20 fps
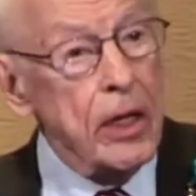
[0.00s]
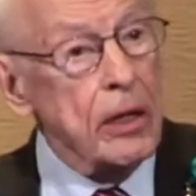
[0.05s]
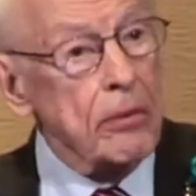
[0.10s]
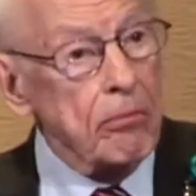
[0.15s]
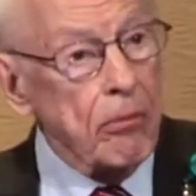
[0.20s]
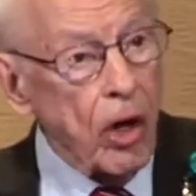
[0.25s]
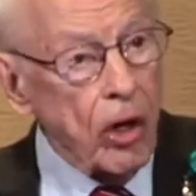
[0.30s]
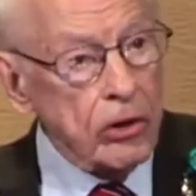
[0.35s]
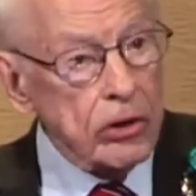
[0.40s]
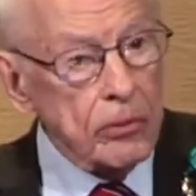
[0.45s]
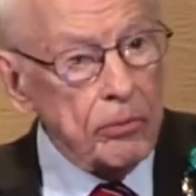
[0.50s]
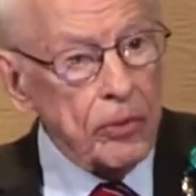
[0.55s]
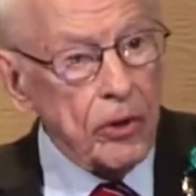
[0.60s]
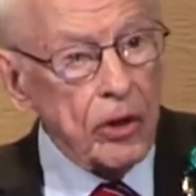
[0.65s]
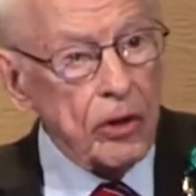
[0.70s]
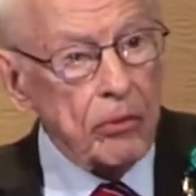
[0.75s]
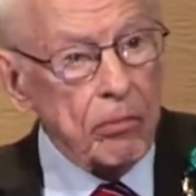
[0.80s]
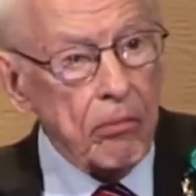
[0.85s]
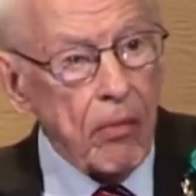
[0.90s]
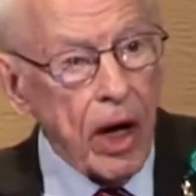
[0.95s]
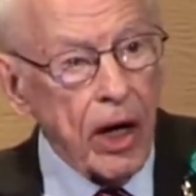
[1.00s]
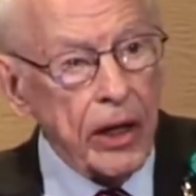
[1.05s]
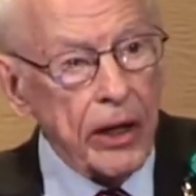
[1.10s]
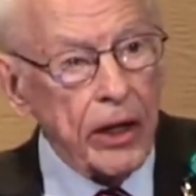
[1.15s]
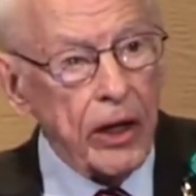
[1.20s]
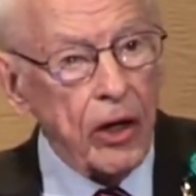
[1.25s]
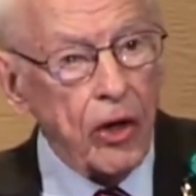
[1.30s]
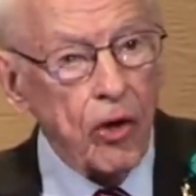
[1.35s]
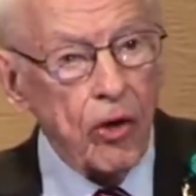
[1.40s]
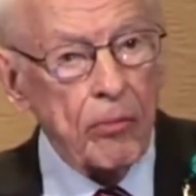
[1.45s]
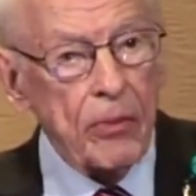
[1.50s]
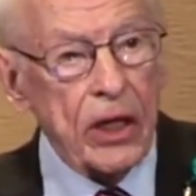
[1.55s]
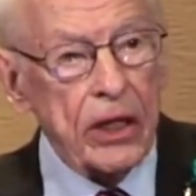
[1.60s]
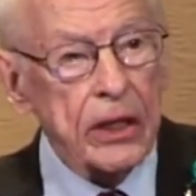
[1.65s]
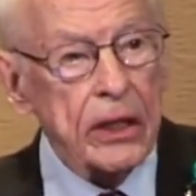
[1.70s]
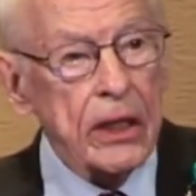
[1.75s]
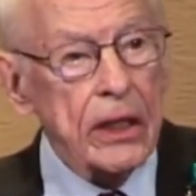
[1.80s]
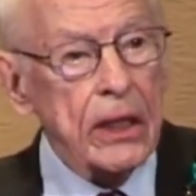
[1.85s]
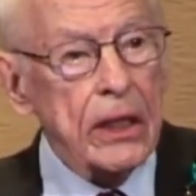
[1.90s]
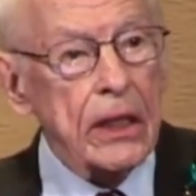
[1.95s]
multiple myeloma
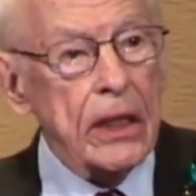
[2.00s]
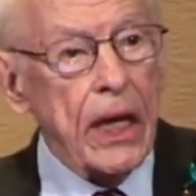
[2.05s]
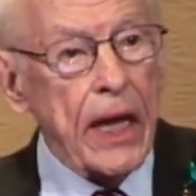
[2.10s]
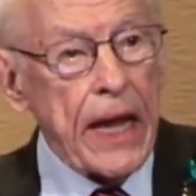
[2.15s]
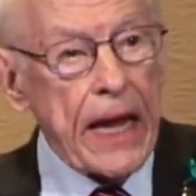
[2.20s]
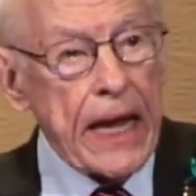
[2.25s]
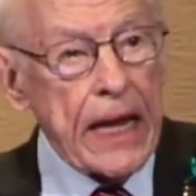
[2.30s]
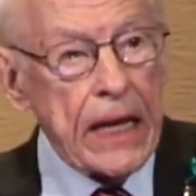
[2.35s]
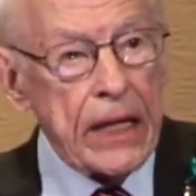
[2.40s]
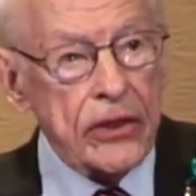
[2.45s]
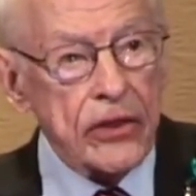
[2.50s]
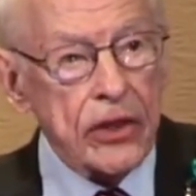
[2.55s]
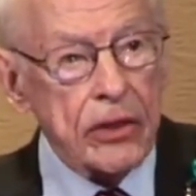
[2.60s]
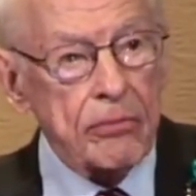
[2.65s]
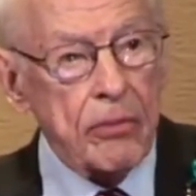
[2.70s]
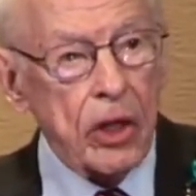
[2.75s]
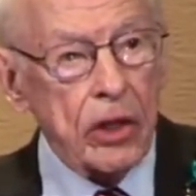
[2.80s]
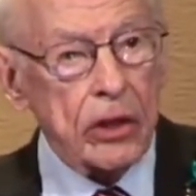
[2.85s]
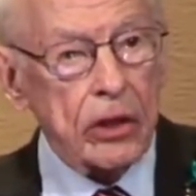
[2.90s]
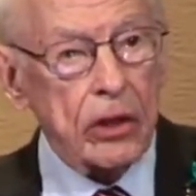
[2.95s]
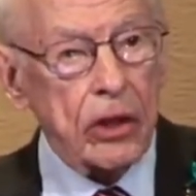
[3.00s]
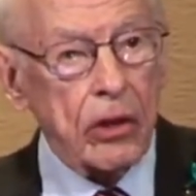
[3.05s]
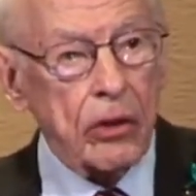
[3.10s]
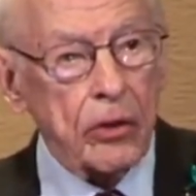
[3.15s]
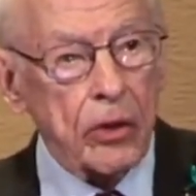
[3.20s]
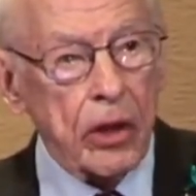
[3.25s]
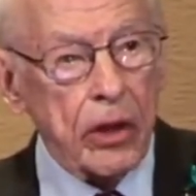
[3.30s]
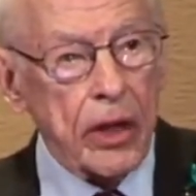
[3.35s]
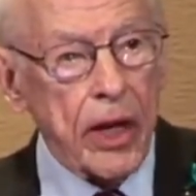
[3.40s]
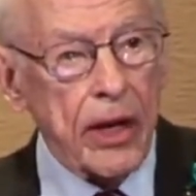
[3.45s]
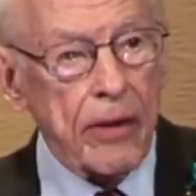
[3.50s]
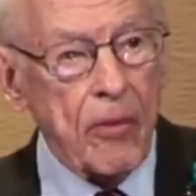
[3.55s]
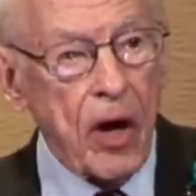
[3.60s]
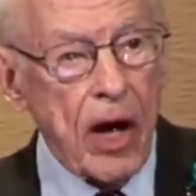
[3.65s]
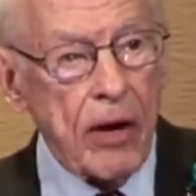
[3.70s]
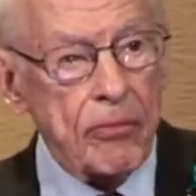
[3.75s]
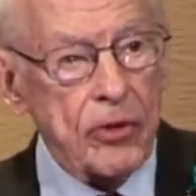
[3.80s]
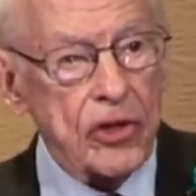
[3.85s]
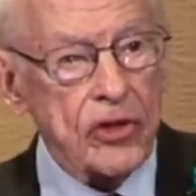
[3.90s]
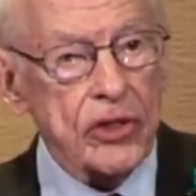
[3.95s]
and the monoclonal
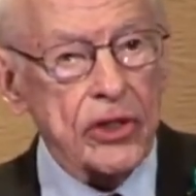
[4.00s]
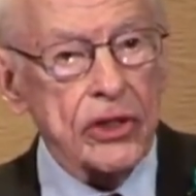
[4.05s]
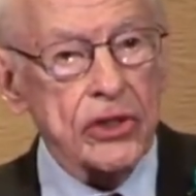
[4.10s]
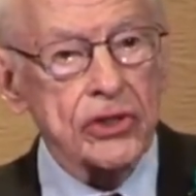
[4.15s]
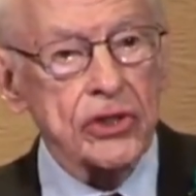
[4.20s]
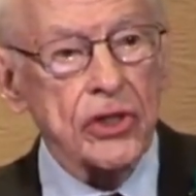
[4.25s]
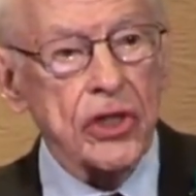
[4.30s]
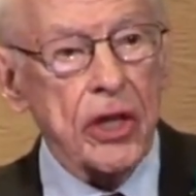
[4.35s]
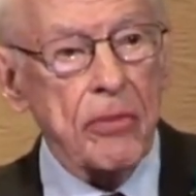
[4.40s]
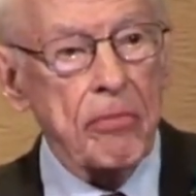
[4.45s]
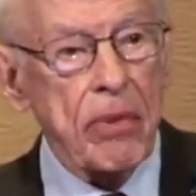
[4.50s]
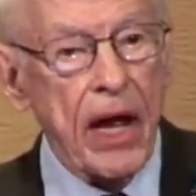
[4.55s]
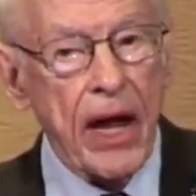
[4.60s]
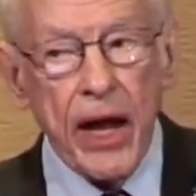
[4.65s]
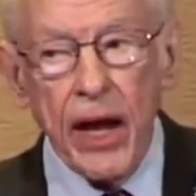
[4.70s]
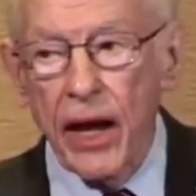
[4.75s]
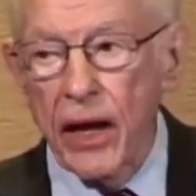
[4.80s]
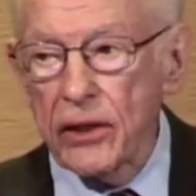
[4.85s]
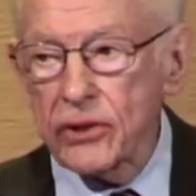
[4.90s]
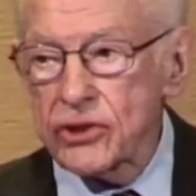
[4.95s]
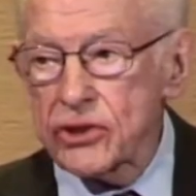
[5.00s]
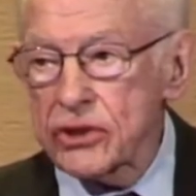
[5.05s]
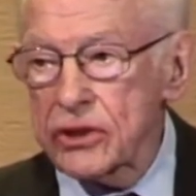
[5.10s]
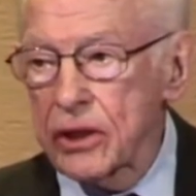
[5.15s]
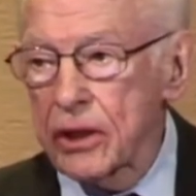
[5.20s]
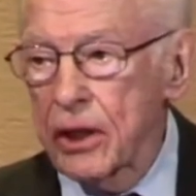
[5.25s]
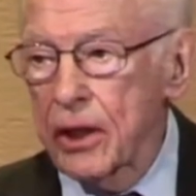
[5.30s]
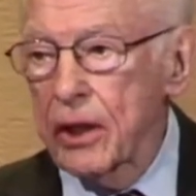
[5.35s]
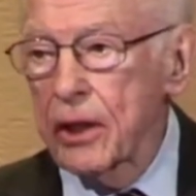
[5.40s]
gammopathies in the past.